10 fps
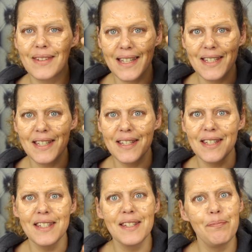This is
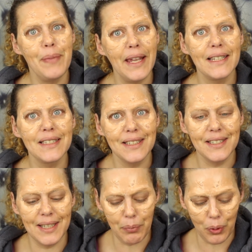the biggest
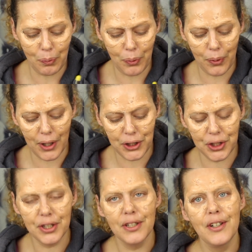stipple
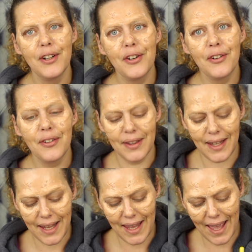brush
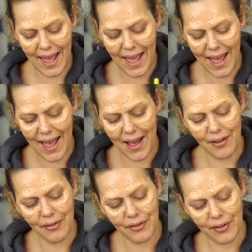they
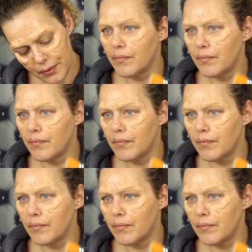have.